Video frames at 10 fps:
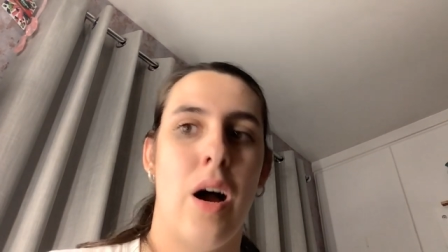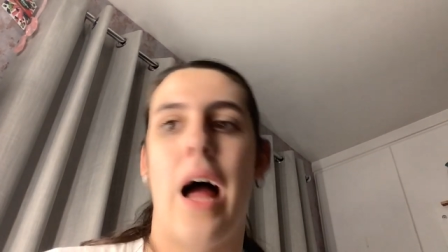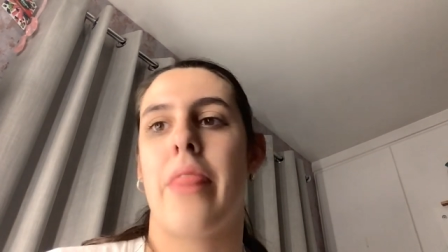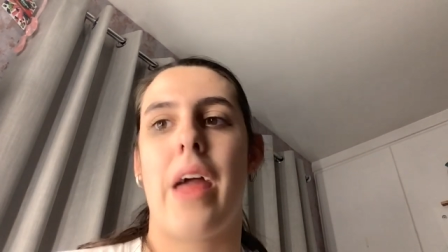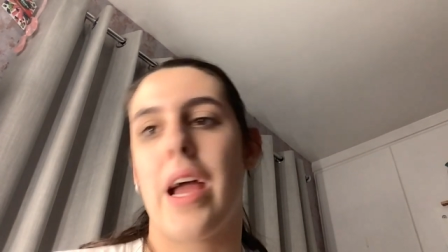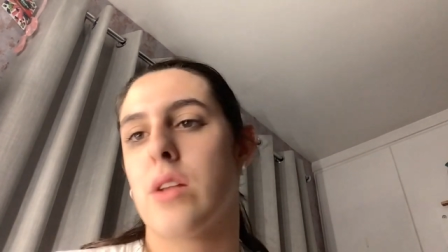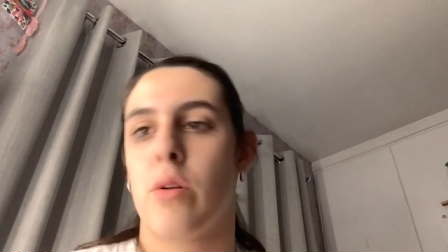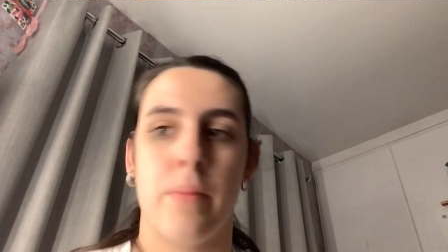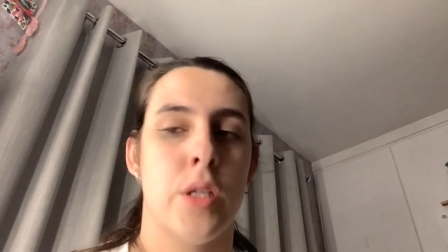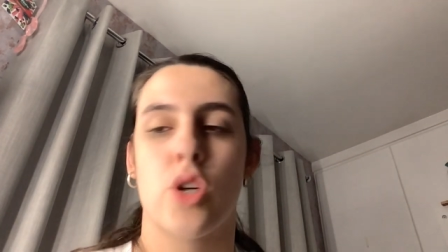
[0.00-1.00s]
I think
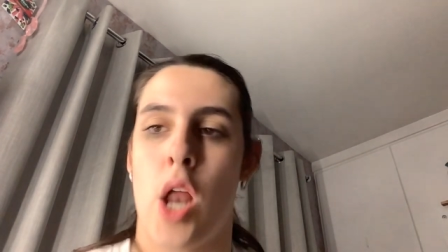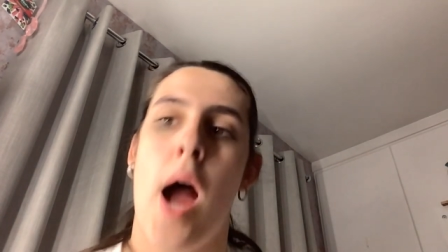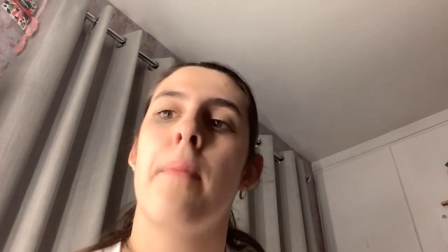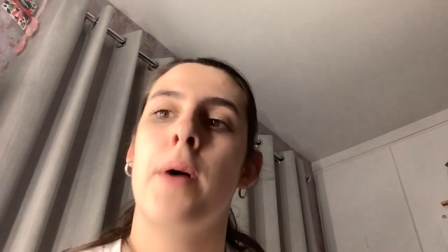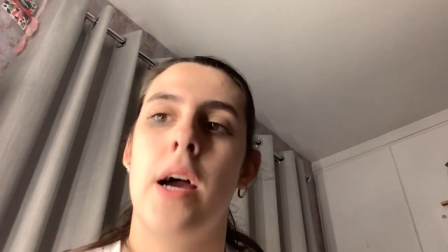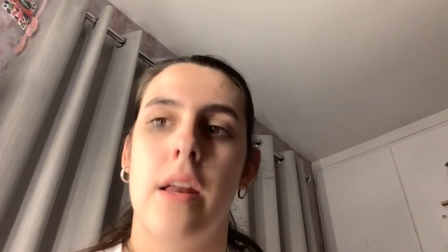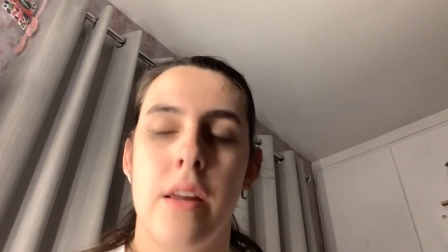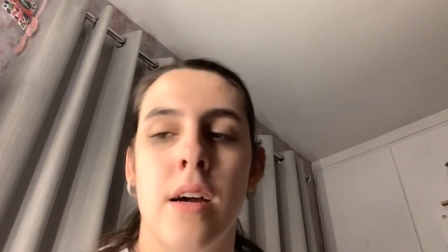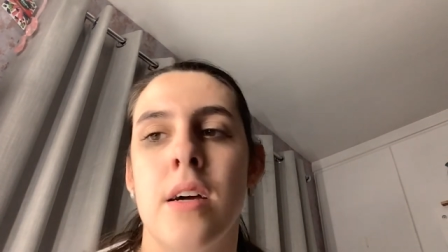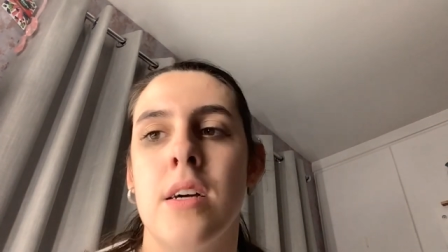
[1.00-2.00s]
something's going to happen
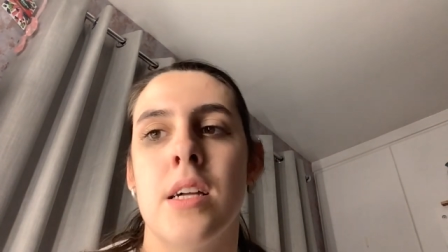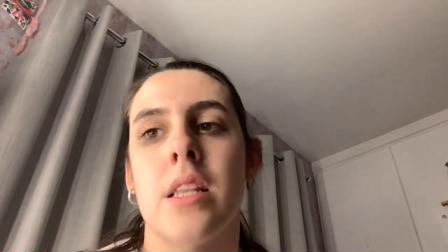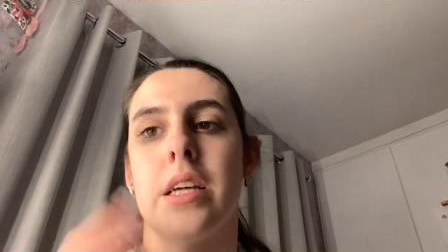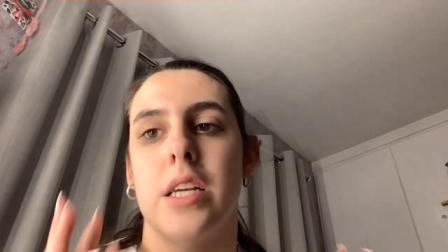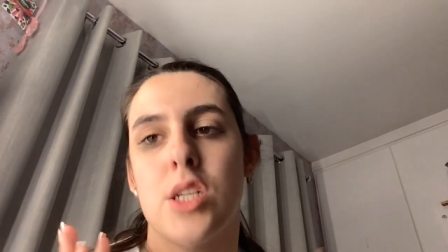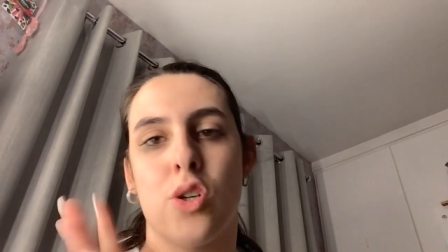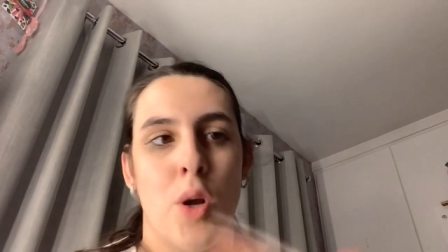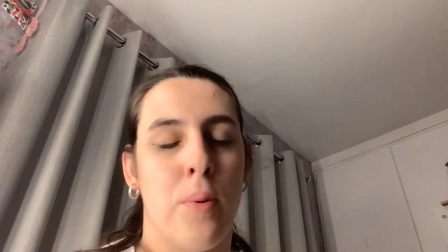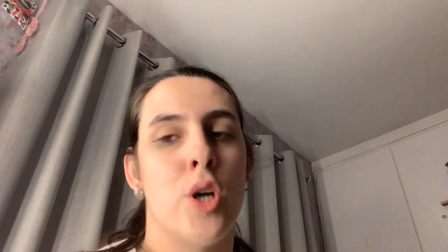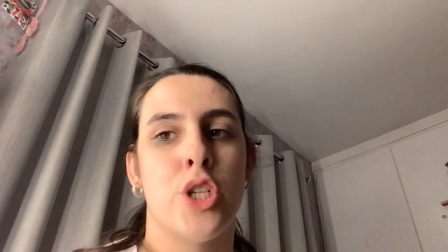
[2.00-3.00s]
then he's going
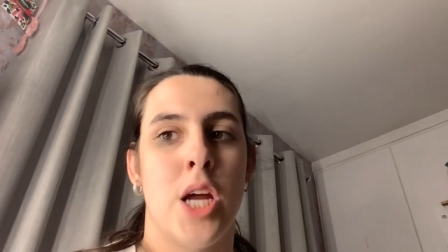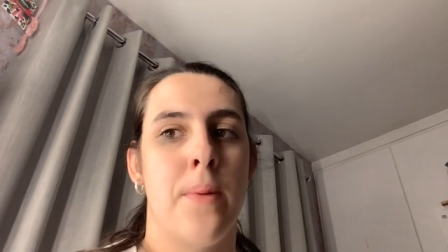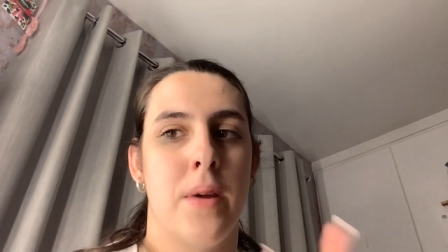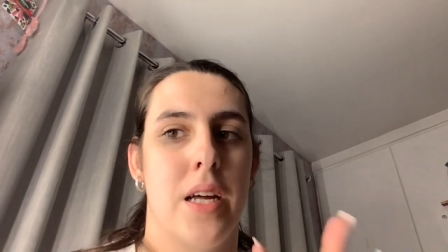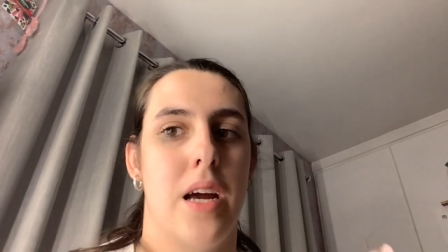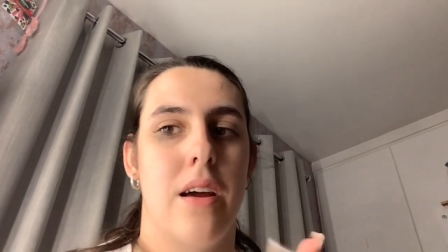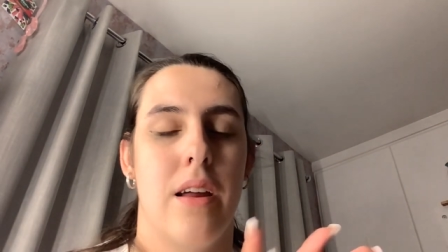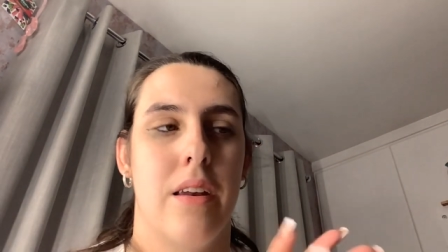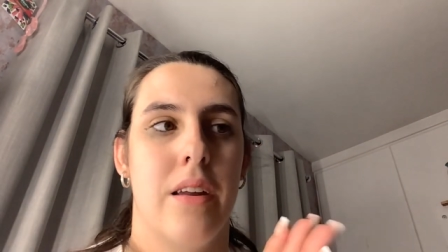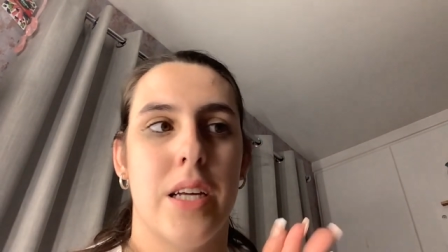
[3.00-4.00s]
to push him
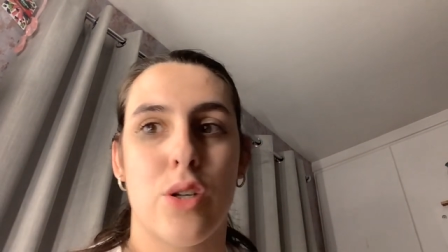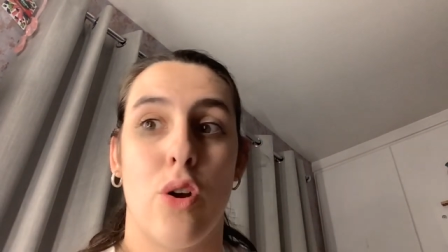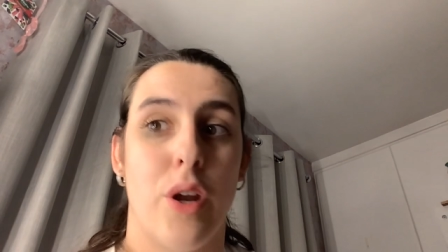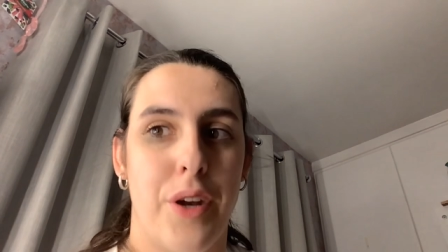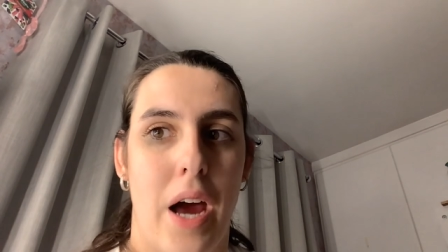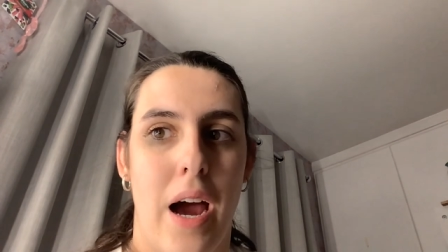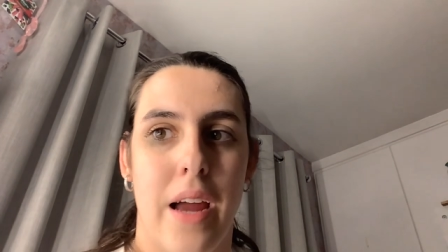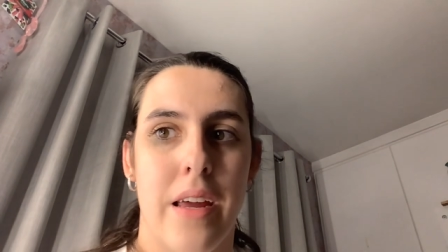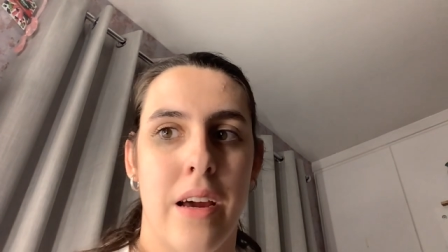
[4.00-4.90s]
and he's going to die.